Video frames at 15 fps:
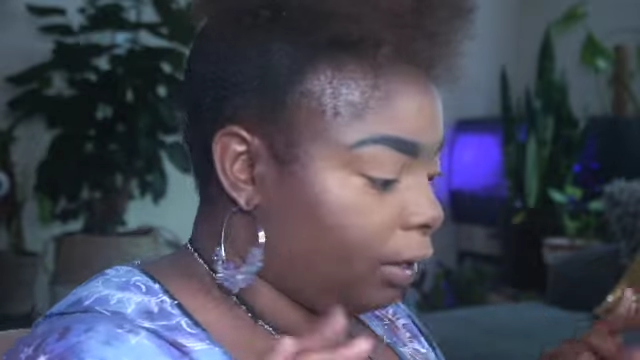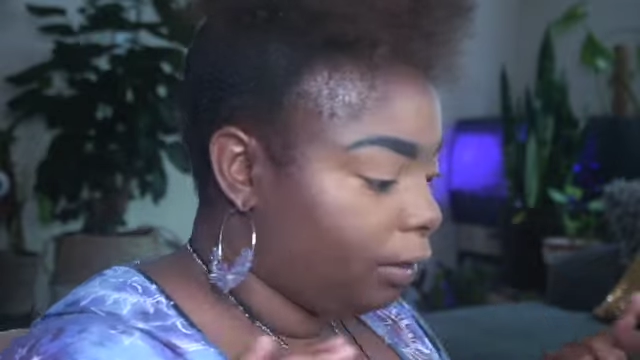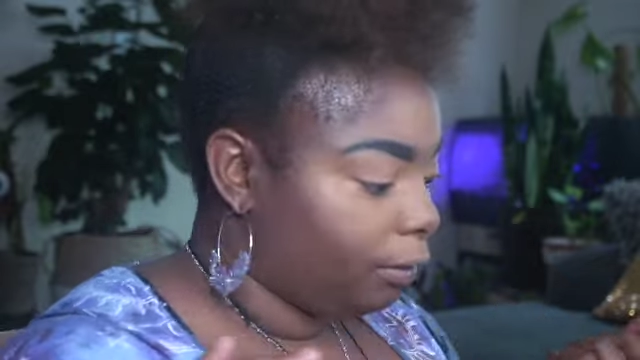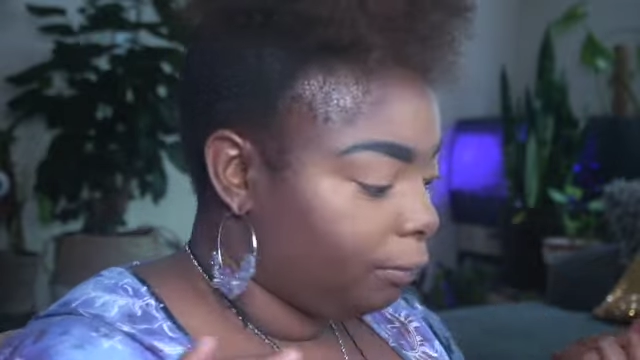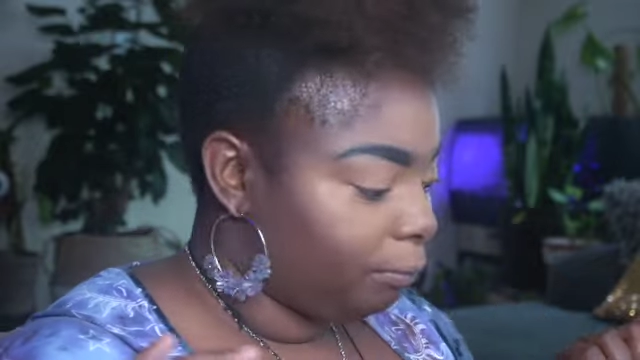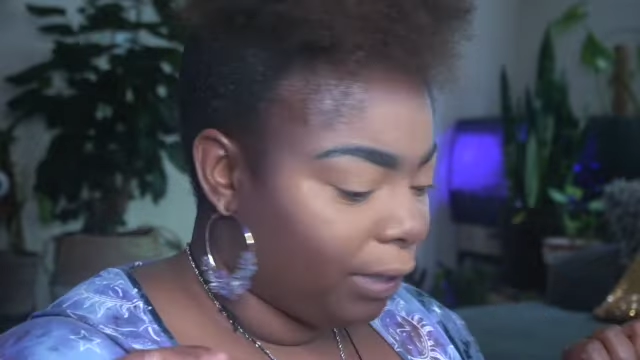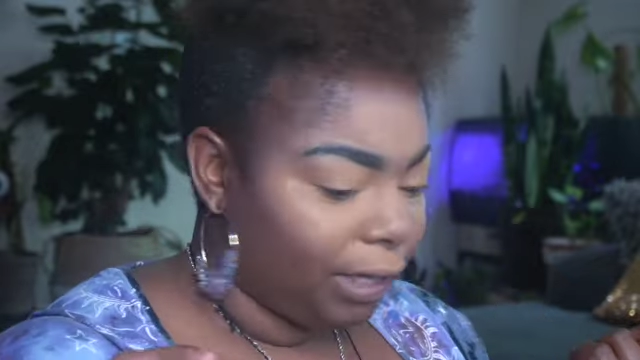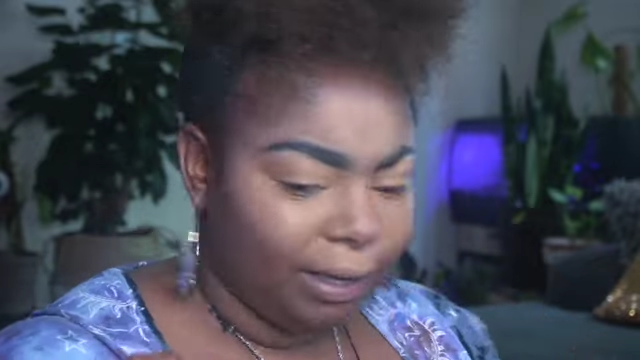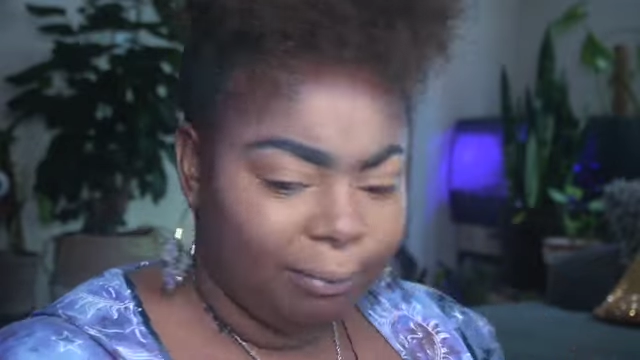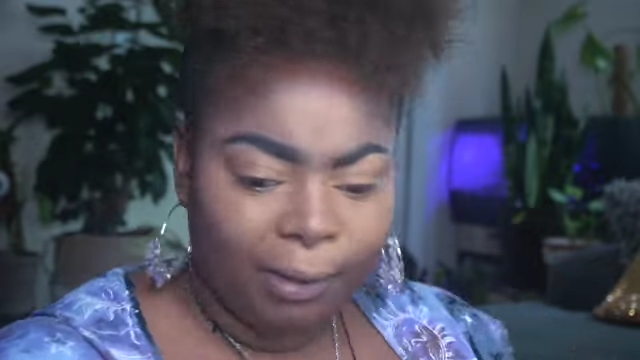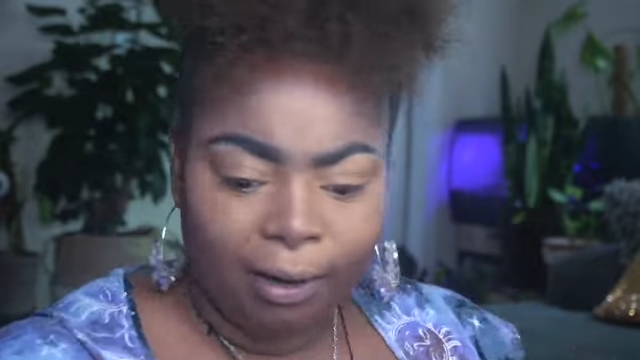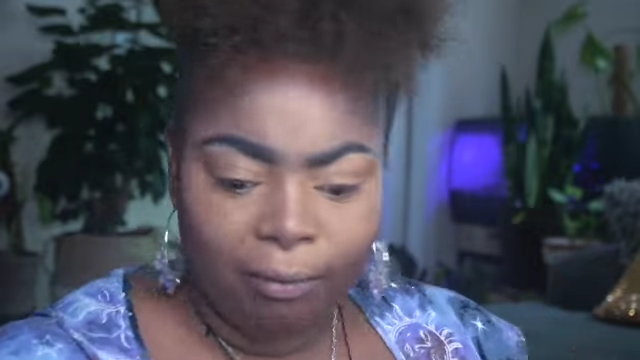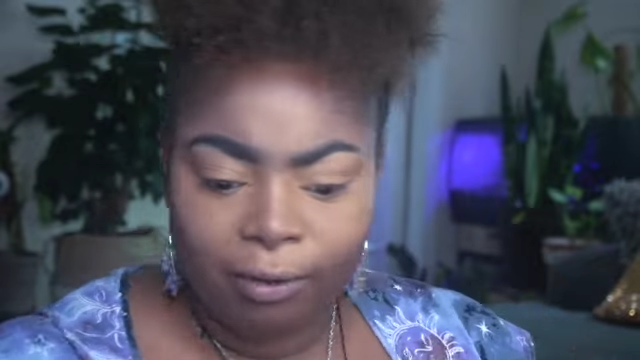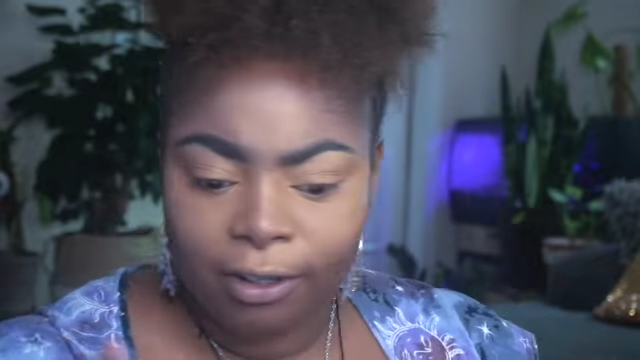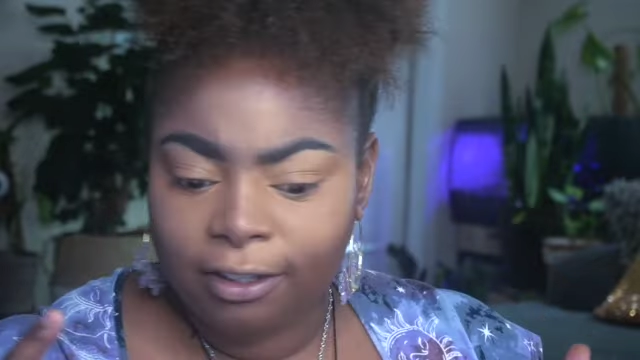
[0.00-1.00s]
um, I'm
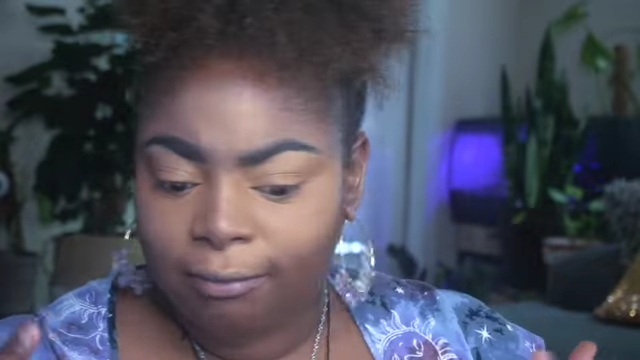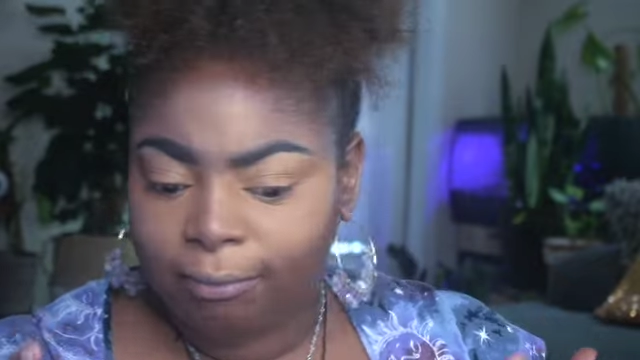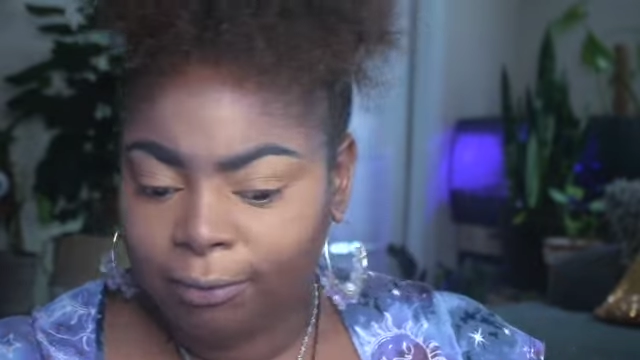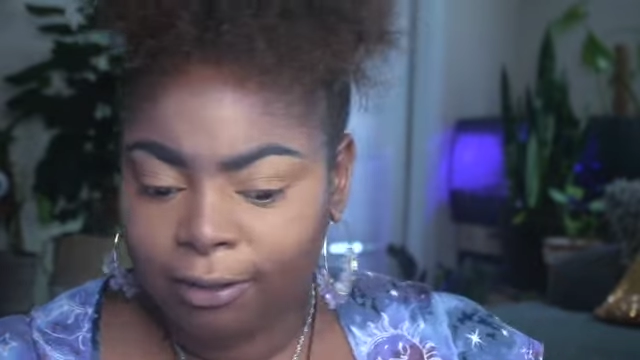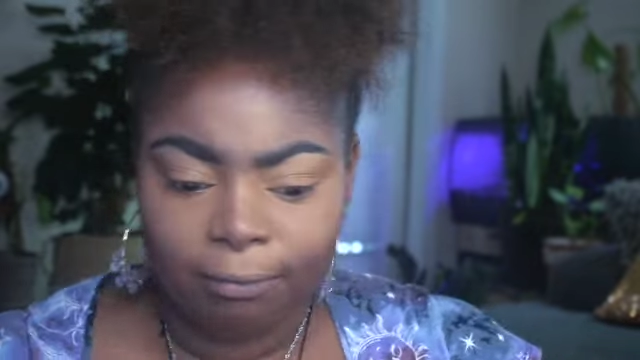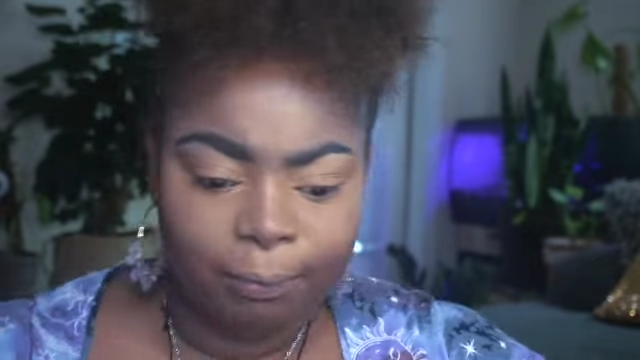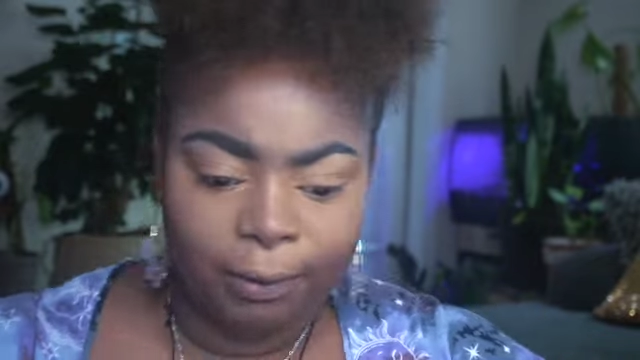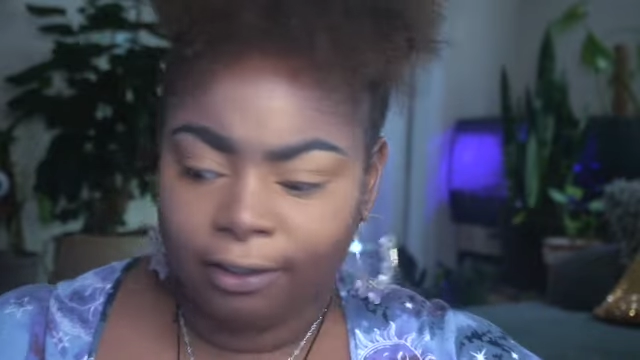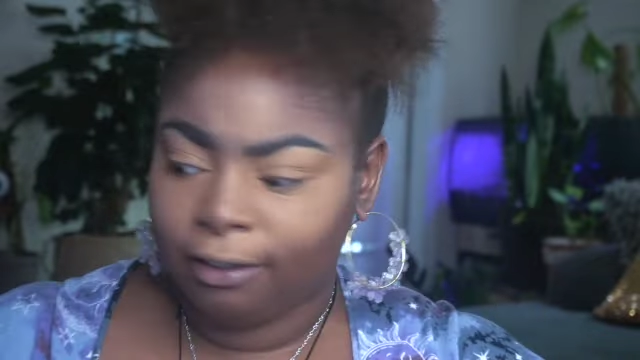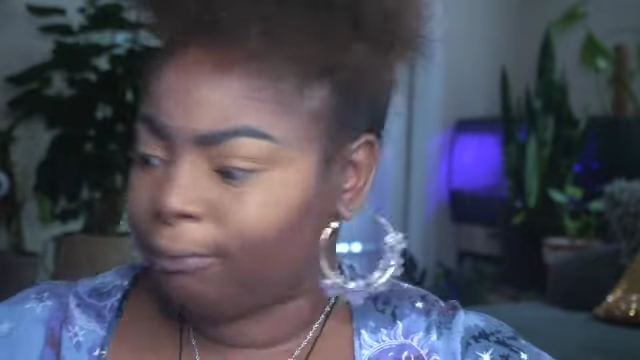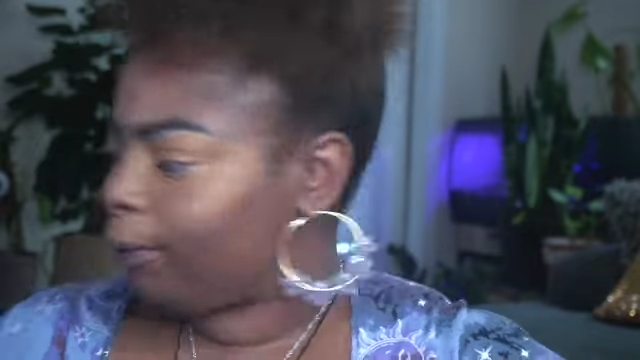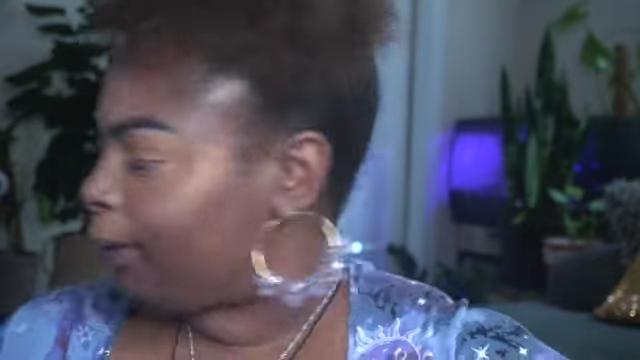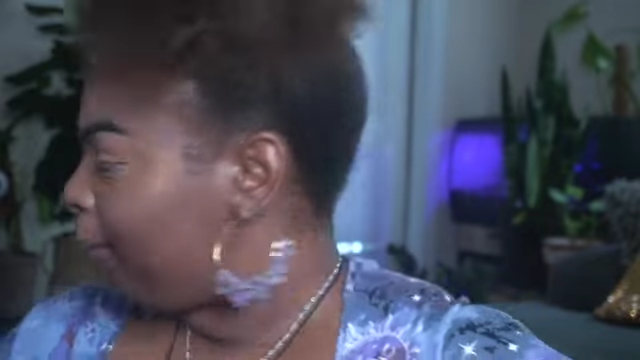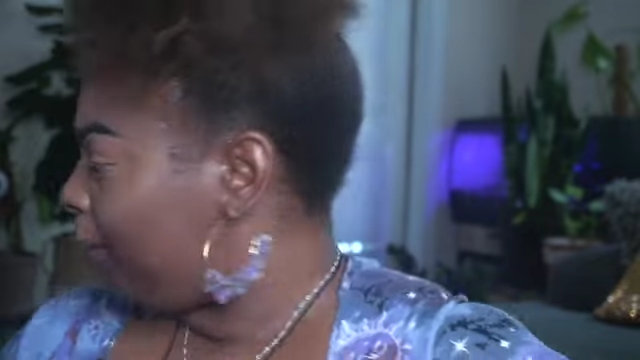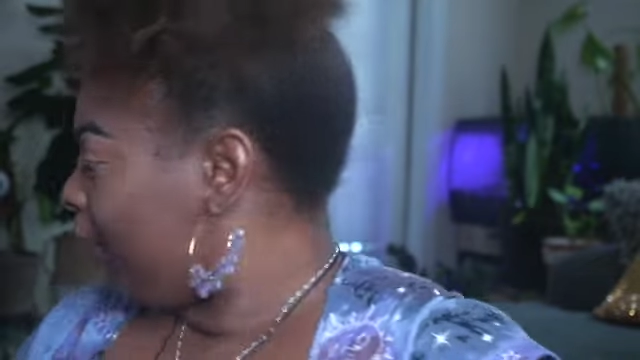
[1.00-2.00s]
always misplacing
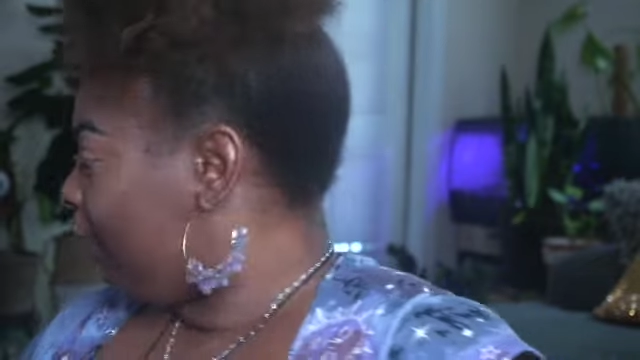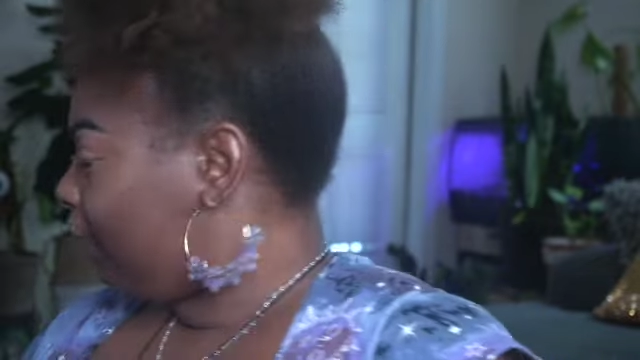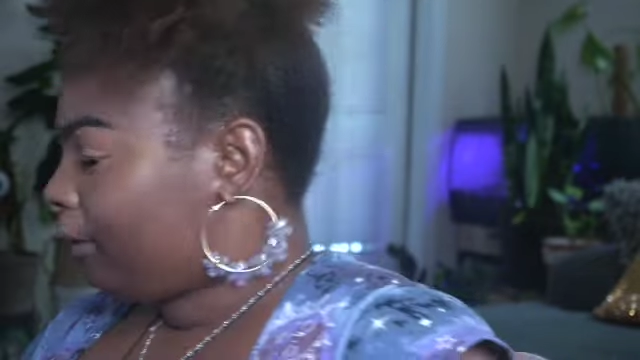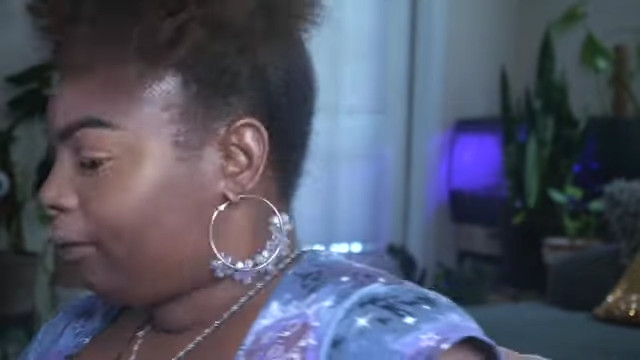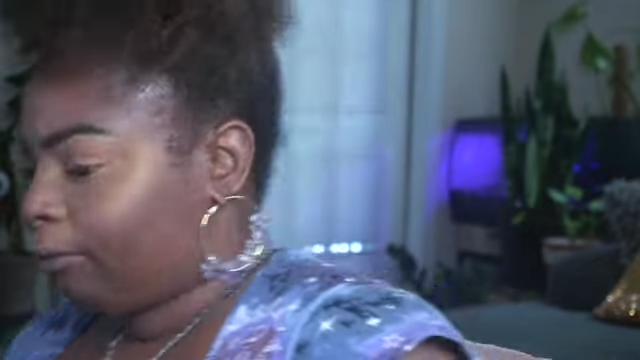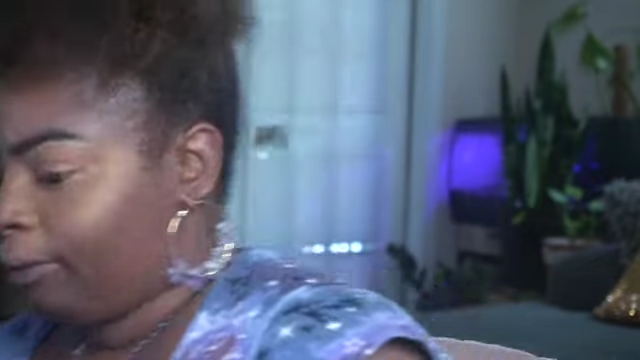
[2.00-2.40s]
my powder.